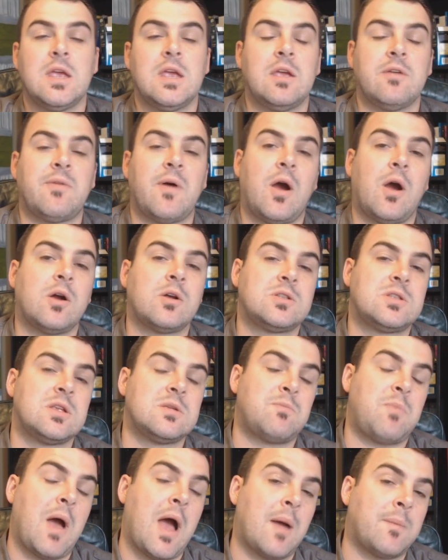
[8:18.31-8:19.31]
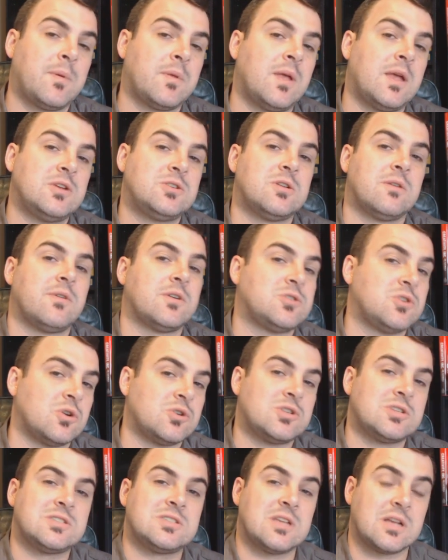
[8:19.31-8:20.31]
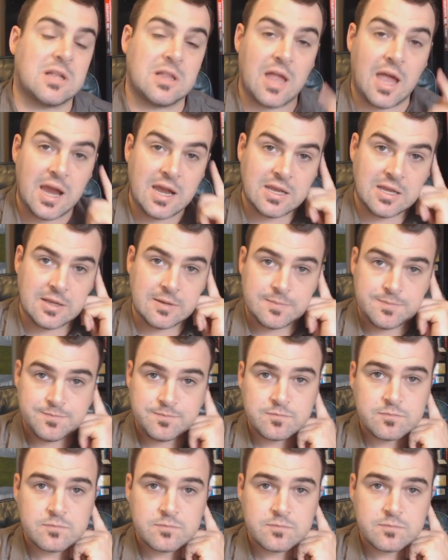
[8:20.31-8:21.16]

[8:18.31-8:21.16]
If our population of our church is declining,